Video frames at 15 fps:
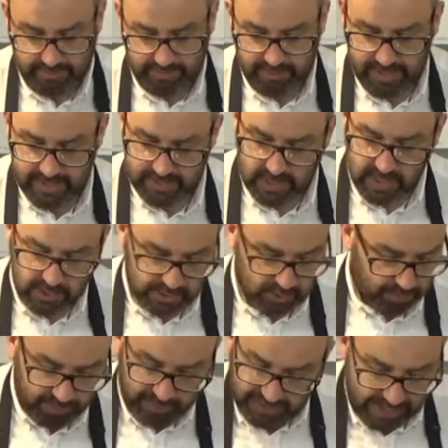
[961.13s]
right? So
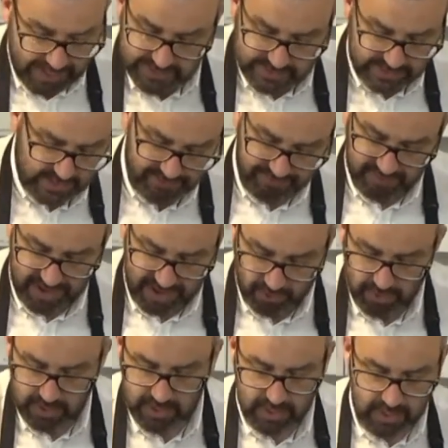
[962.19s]
plenty of
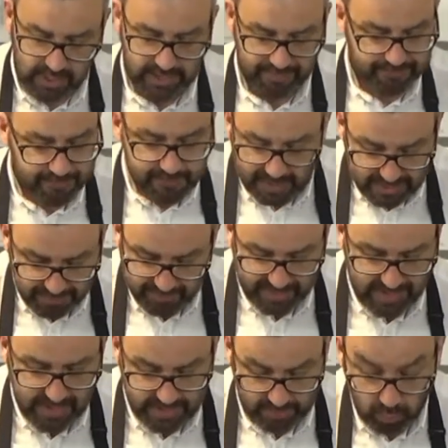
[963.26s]
flour. It
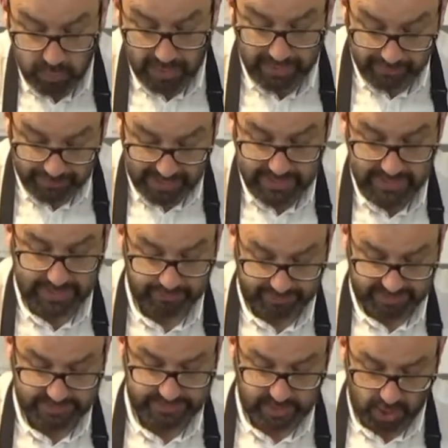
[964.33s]
will be a little
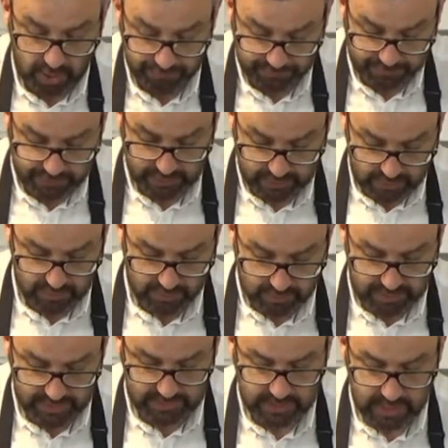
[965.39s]
bit soft,
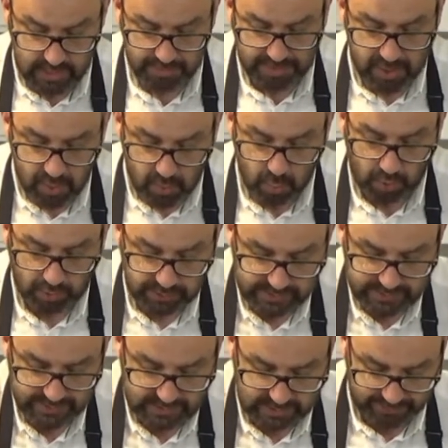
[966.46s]
right? But you want
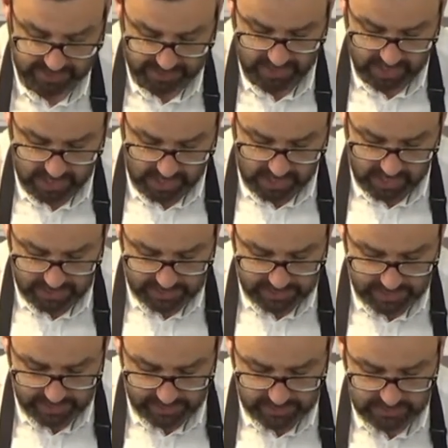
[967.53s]
it to be a
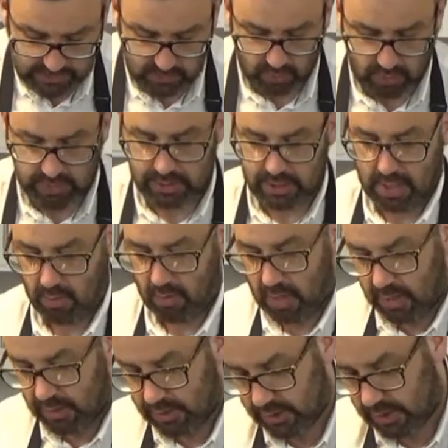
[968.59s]
nice sort of dough.
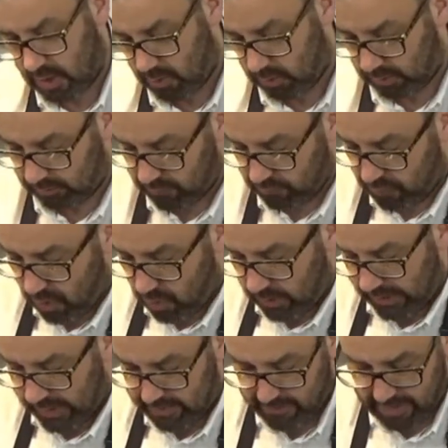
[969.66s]
So
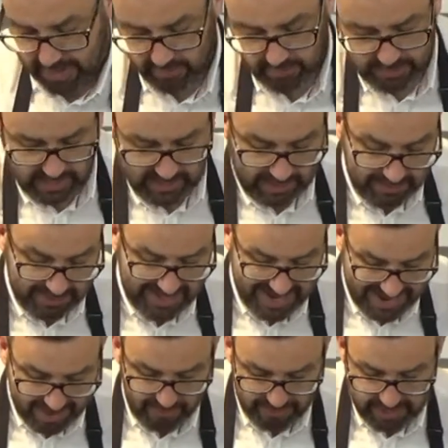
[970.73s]
rolling it round, and I'm
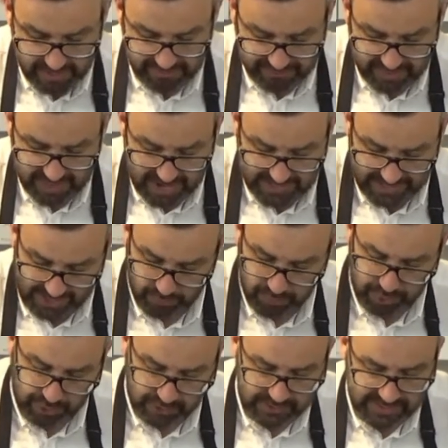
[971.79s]
near enough there now. You
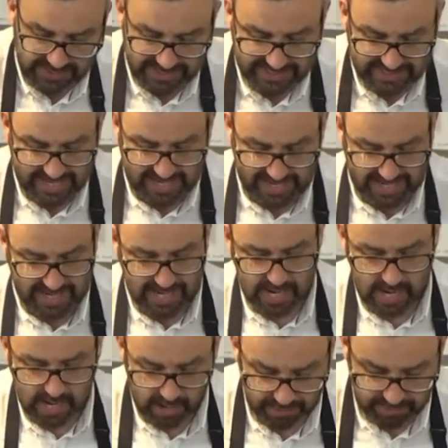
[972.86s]
can see
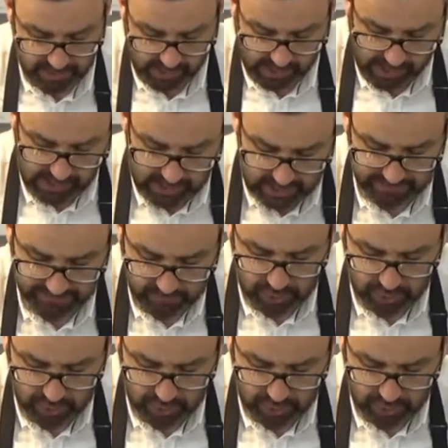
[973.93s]
that I have